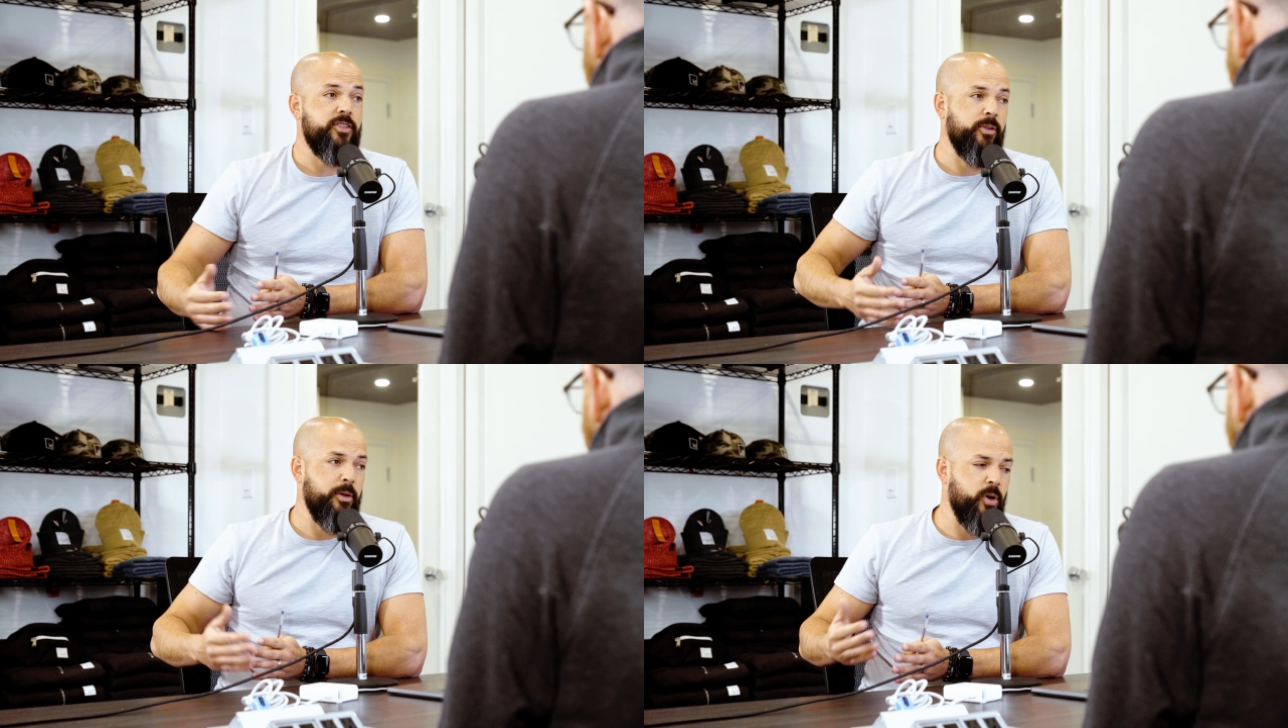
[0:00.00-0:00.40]

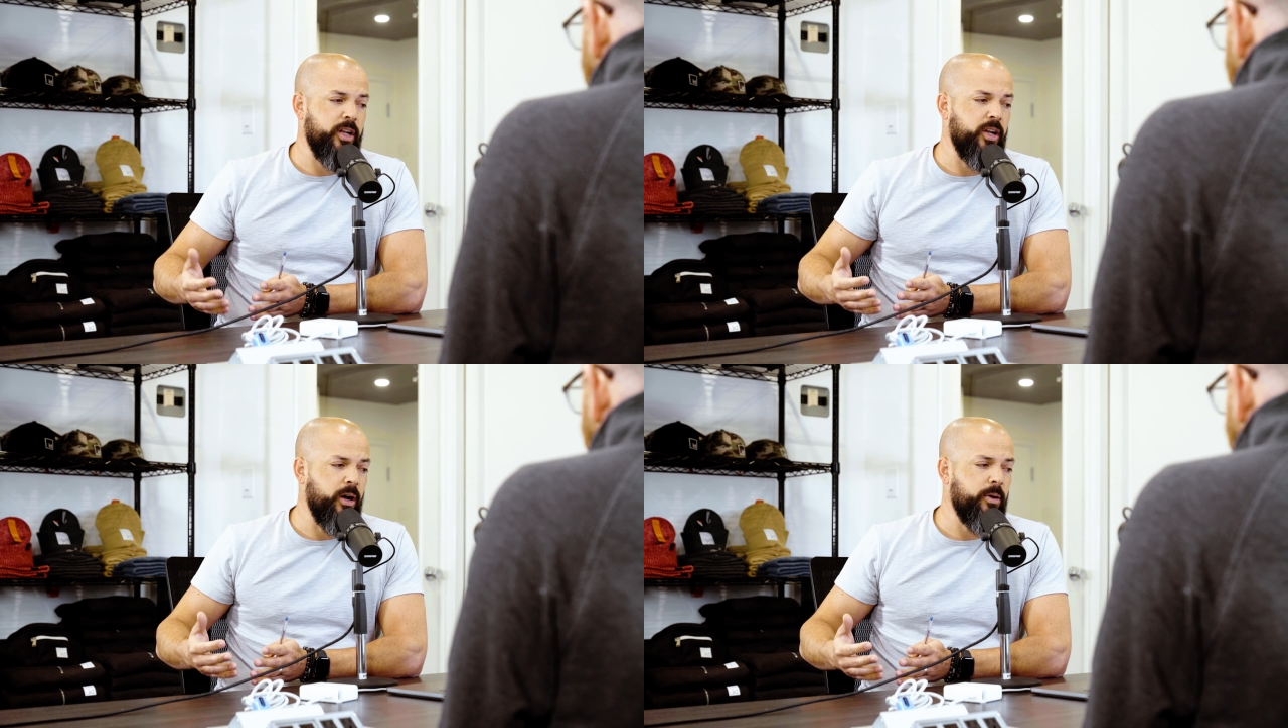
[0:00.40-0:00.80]
So they
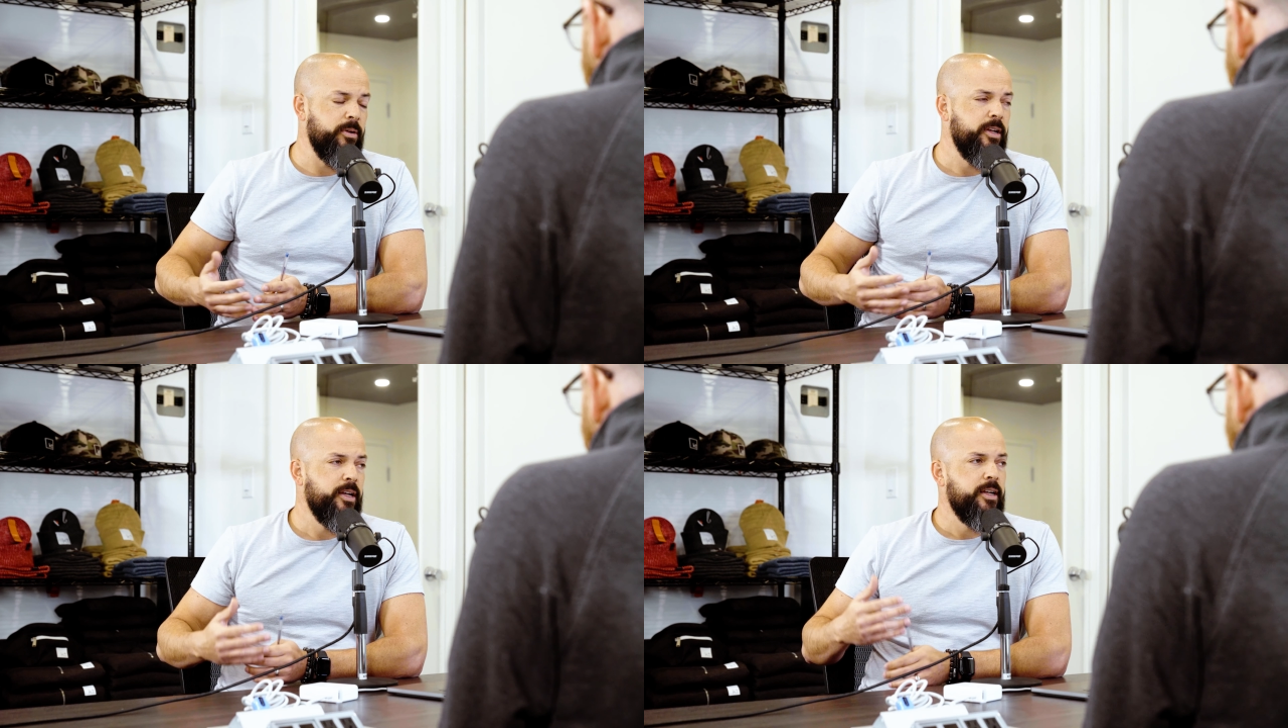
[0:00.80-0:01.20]
want to
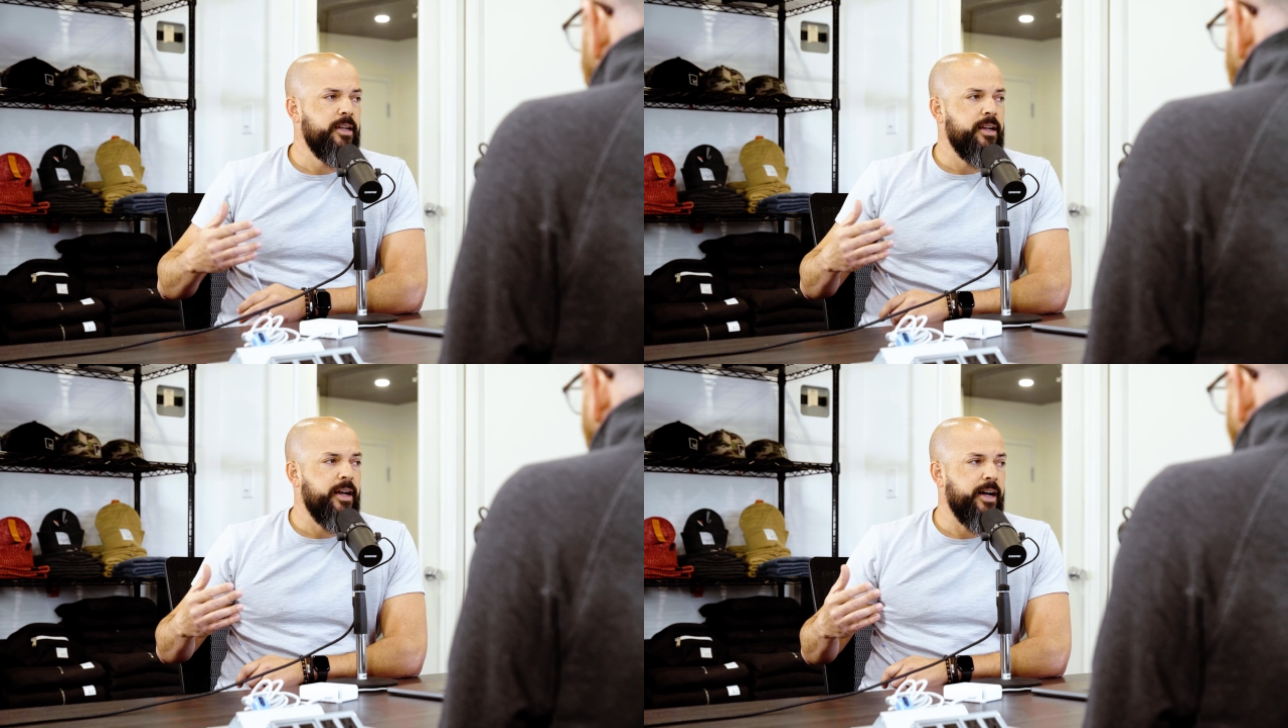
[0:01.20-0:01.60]
know
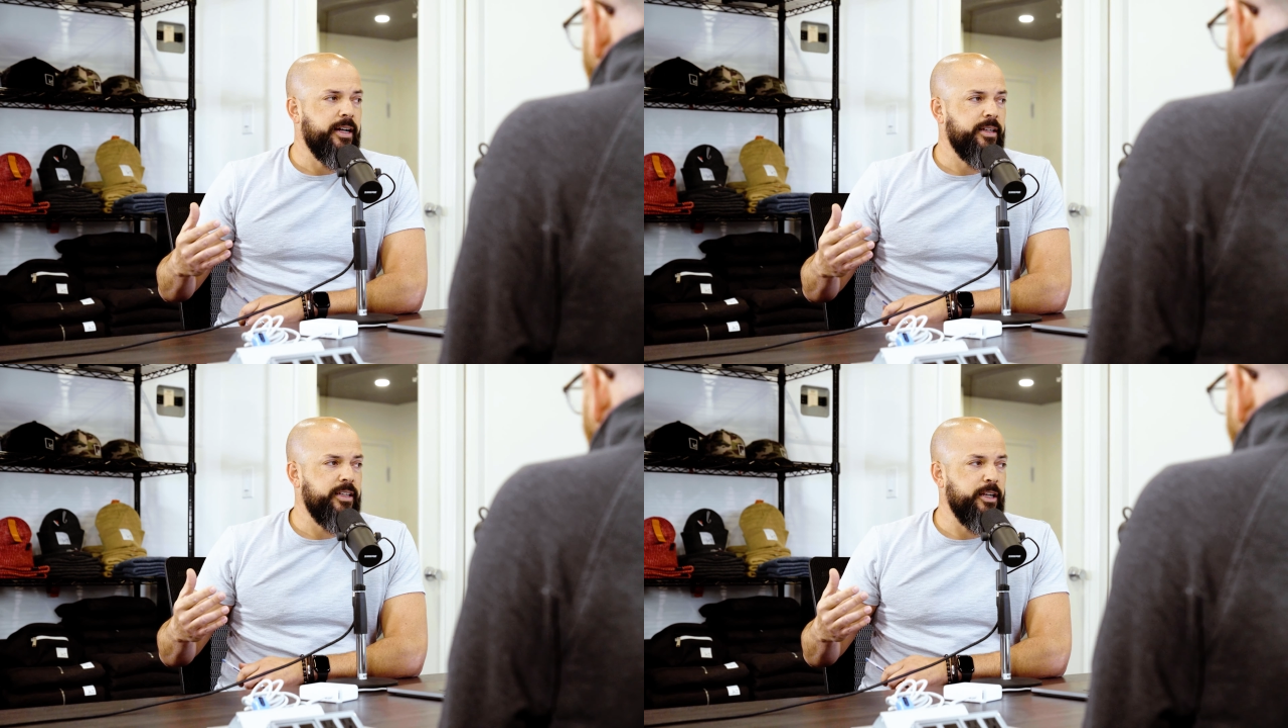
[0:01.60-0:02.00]

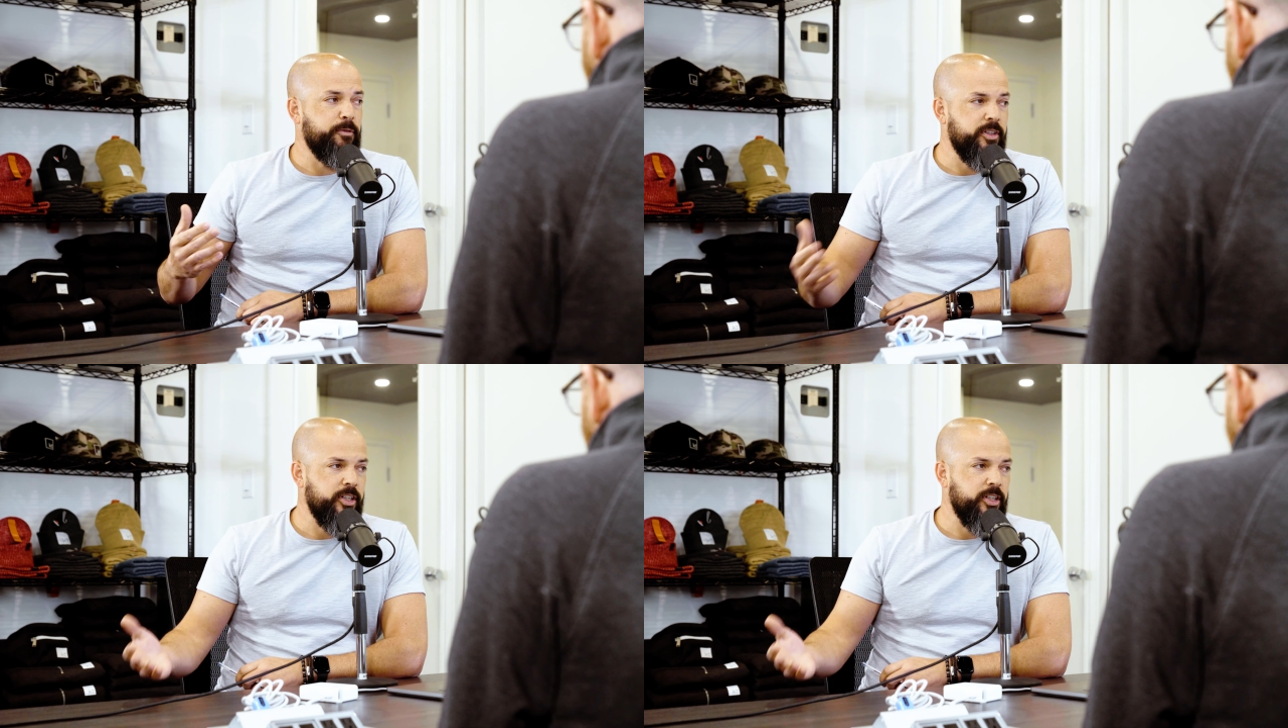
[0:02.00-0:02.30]
if